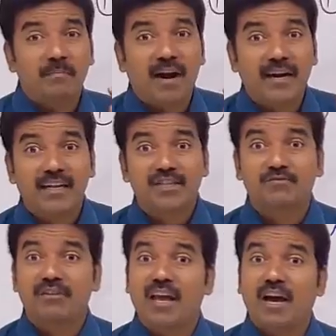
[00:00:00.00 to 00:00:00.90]
a matrix
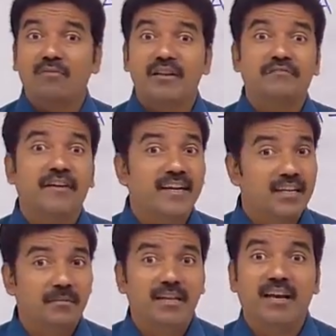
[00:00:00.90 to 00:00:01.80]
will have infinitely
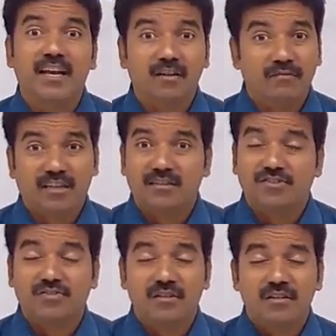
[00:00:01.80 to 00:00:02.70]
many eigenvectors.
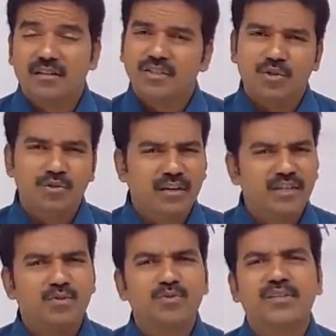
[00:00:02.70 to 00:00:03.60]
So you can
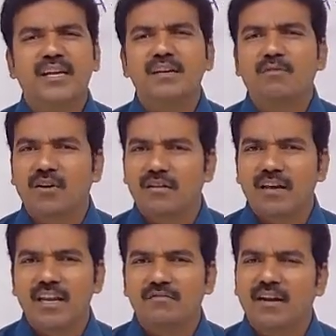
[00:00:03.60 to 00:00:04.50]
choose anyone,
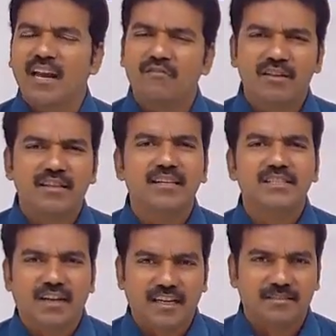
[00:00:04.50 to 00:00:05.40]
everything is
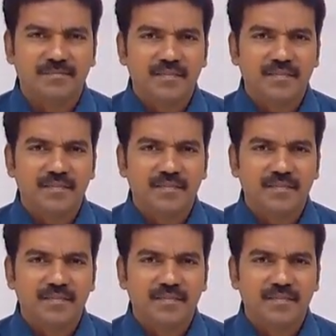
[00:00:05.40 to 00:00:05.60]
right.